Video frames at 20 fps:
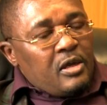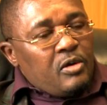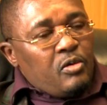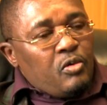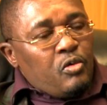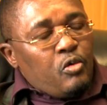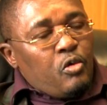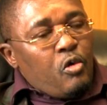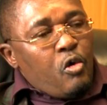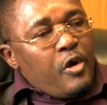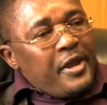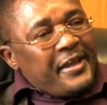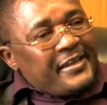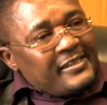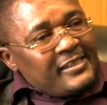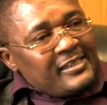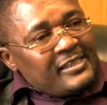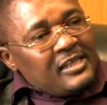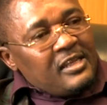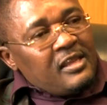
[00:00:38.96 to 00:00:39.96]
will
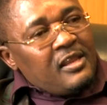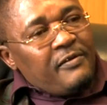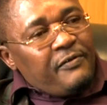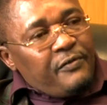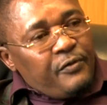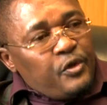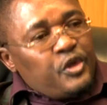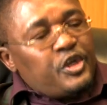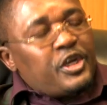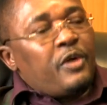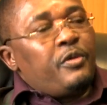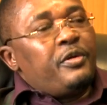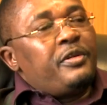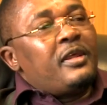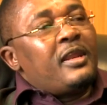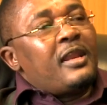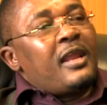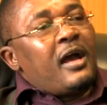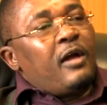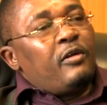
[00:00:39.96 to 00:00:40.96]
coexist in the future with
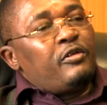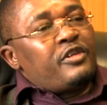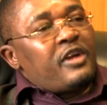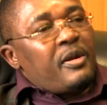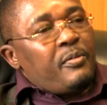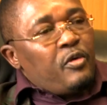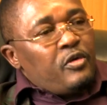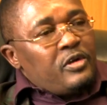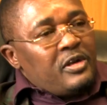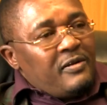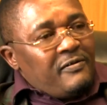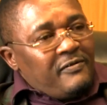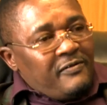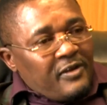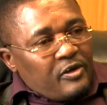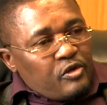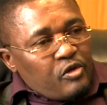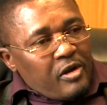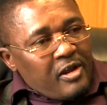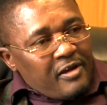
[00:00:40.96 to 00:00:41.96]
an ultra-modern
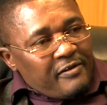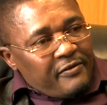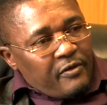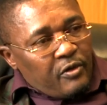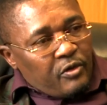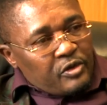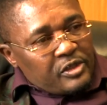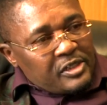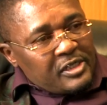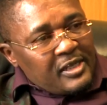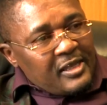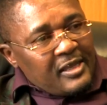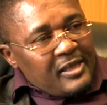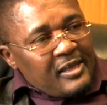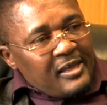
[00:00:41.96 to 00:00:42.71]
Victoria Falls.